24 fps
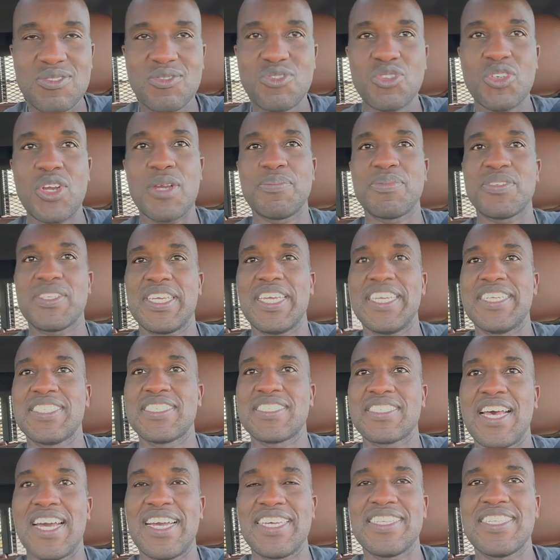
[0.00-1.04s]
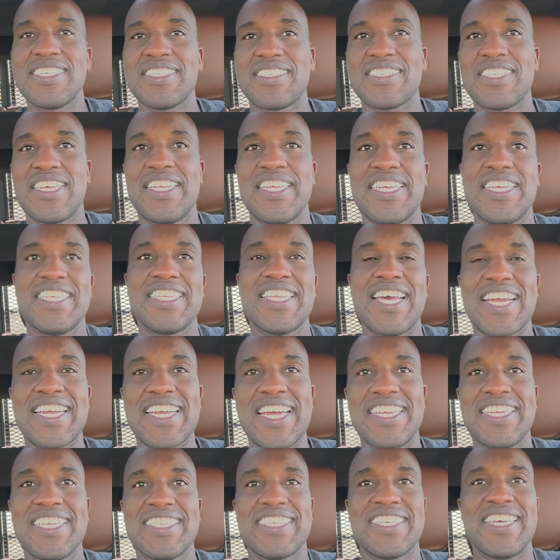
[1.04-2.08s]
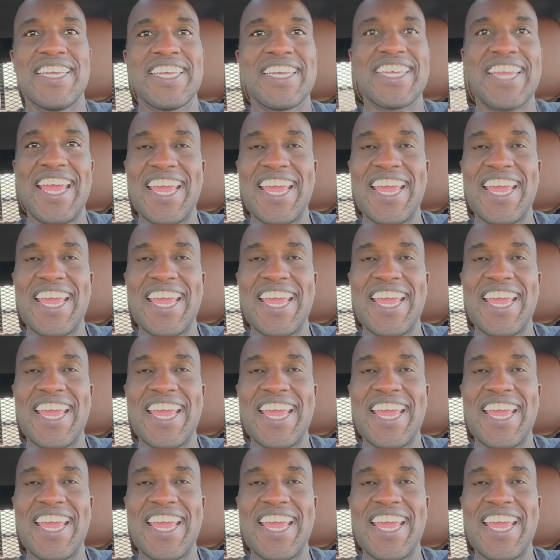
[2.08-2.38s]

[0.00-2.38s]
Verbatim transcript: trips inside the city, that kind of thing.